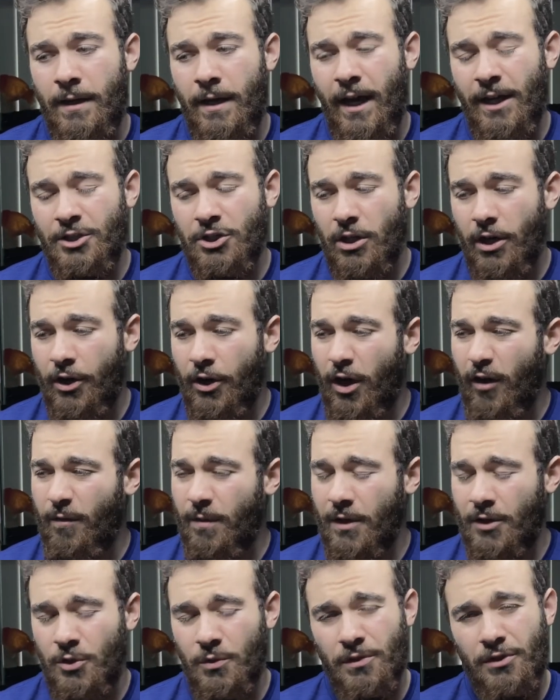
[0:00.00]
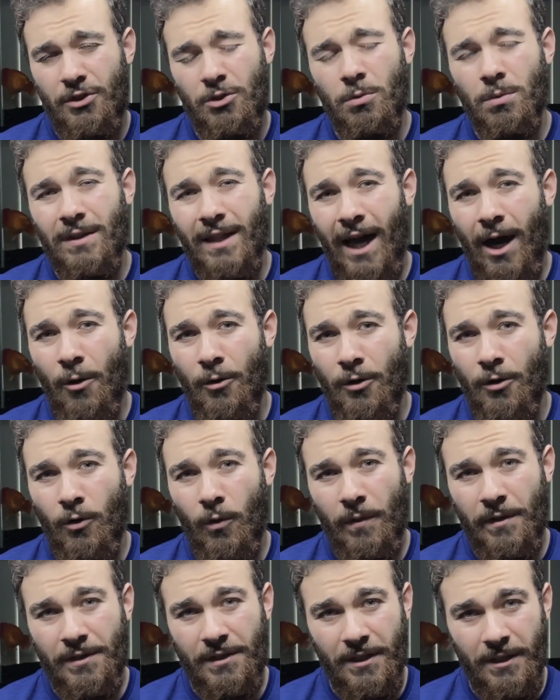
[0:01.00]
I shut it off because it was too loud and
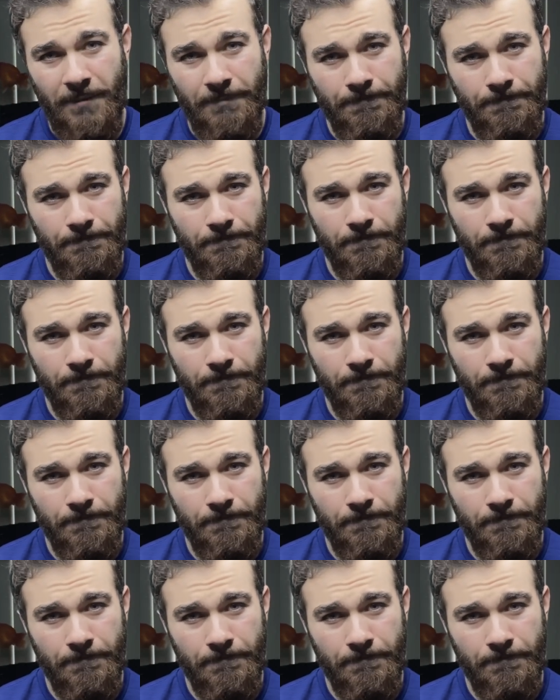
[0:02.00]
noisy.